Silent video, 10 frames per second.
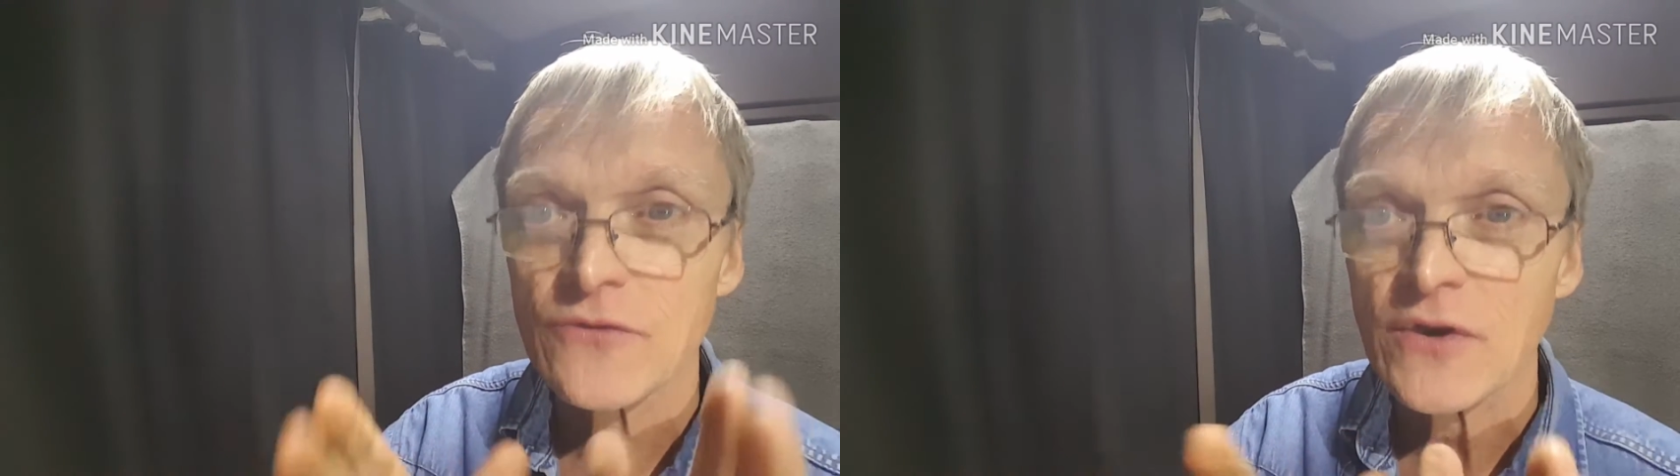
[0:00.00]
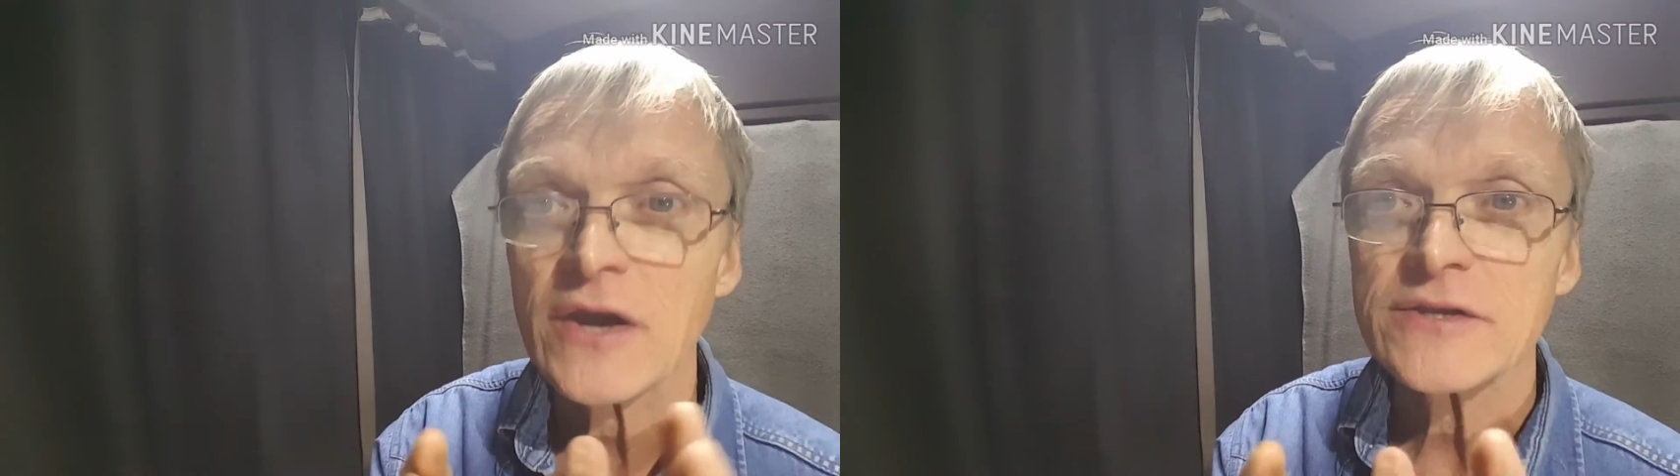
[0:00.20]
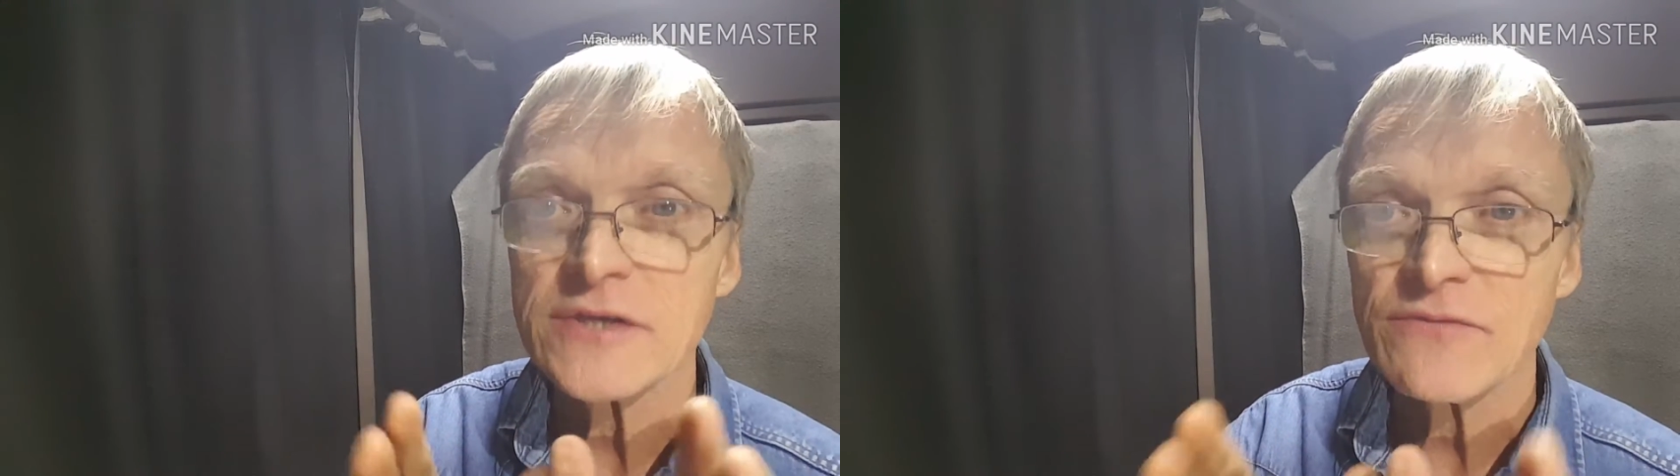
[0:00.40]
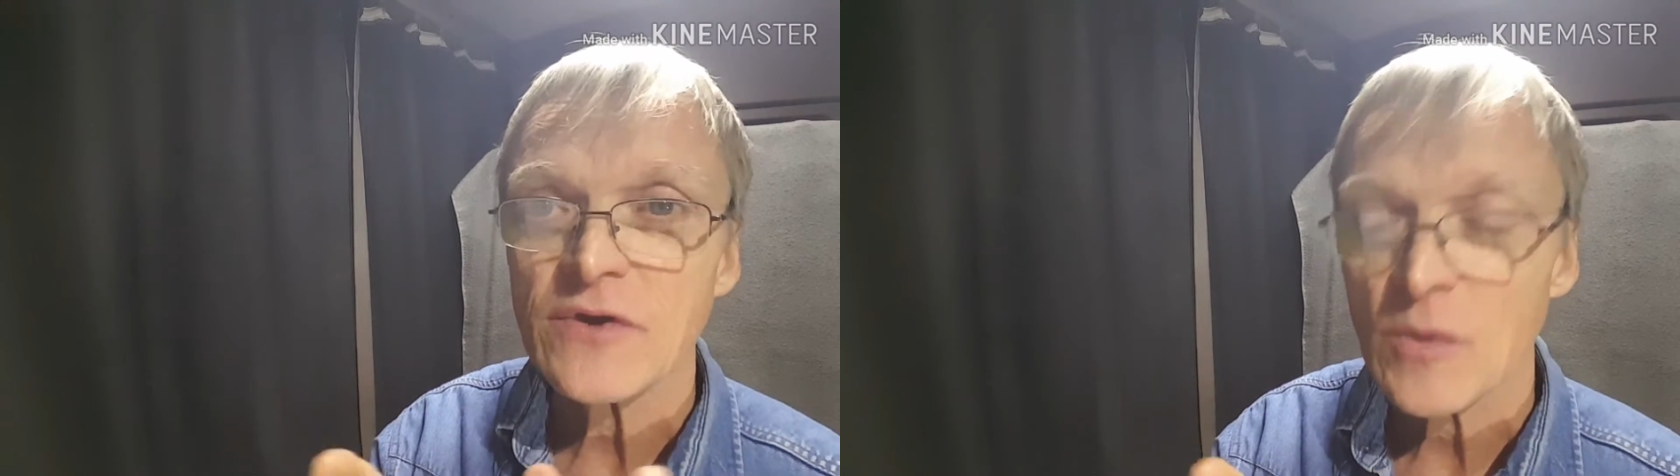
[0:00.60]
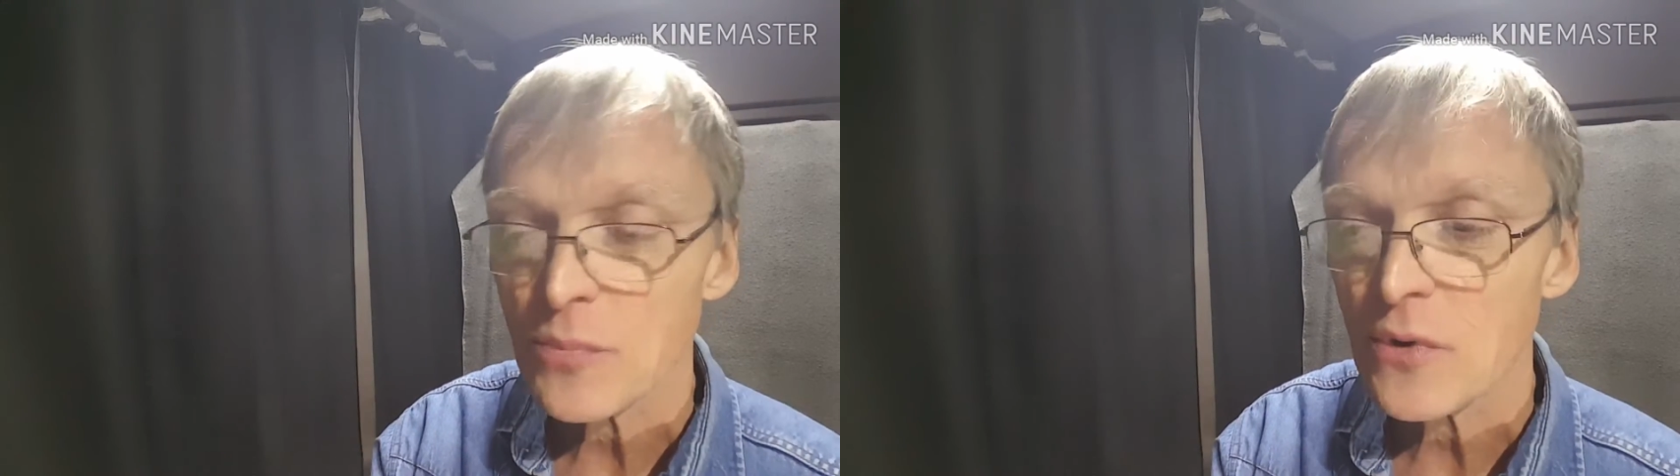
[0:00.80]

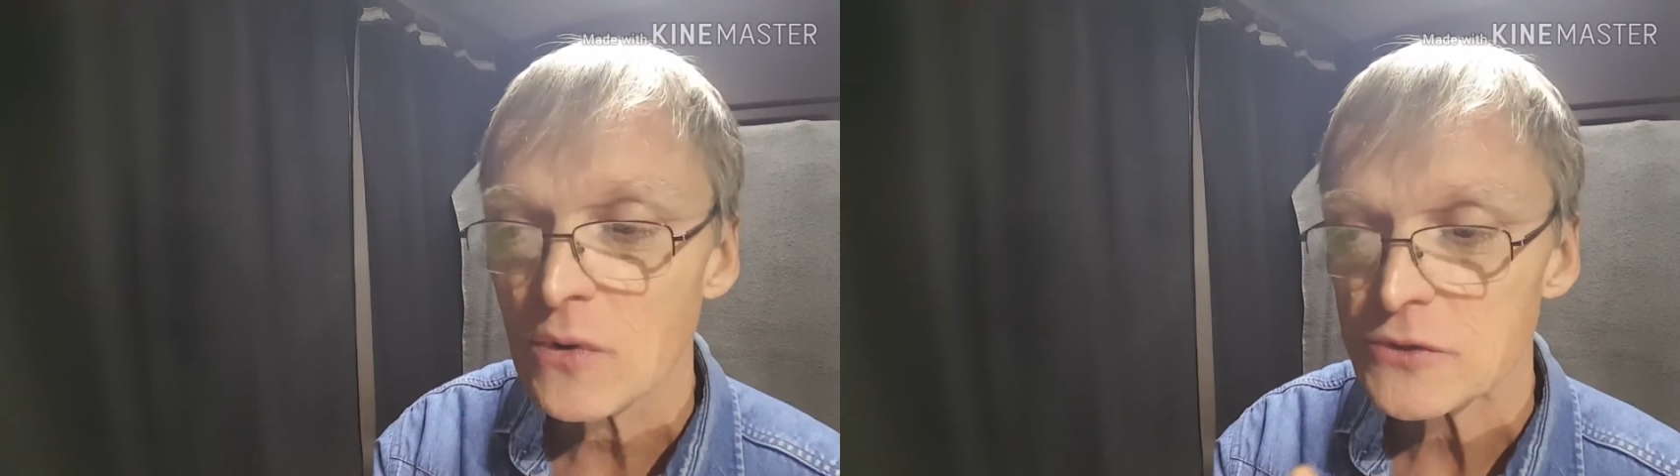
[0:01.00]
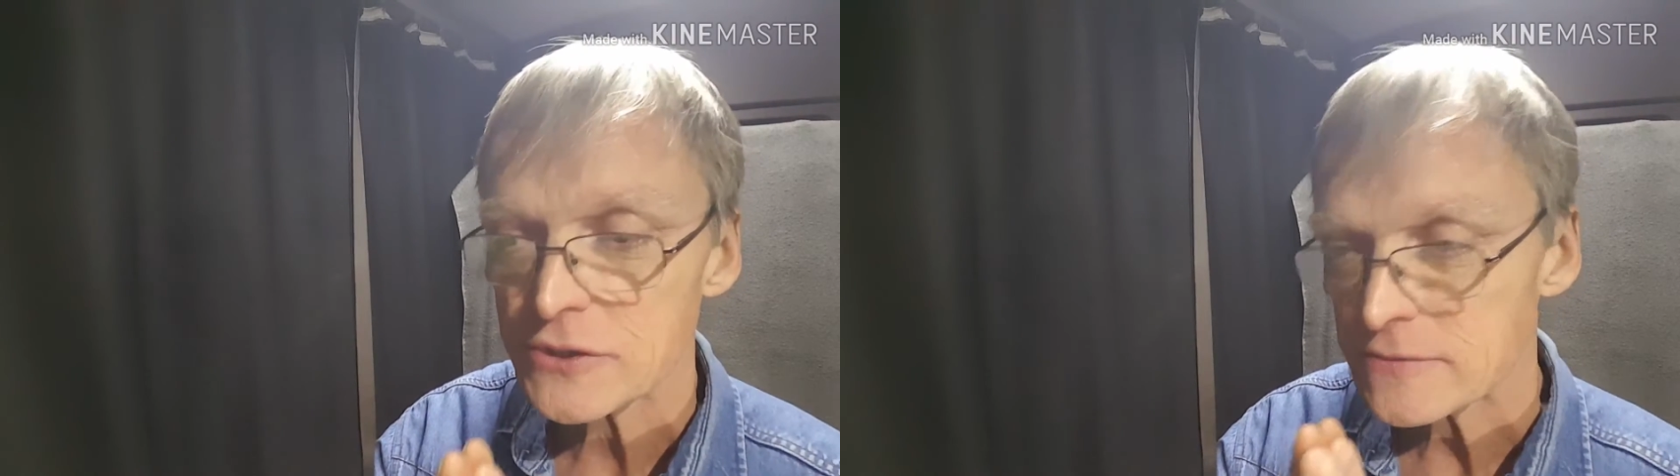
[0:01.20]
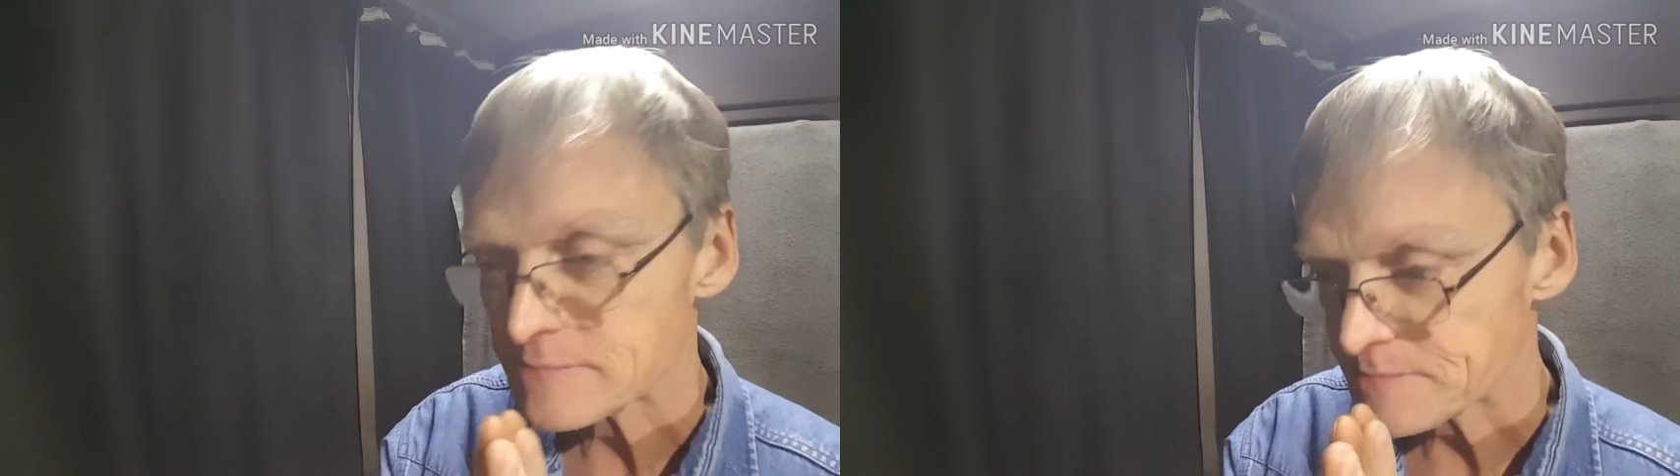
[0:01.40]
scientific approach.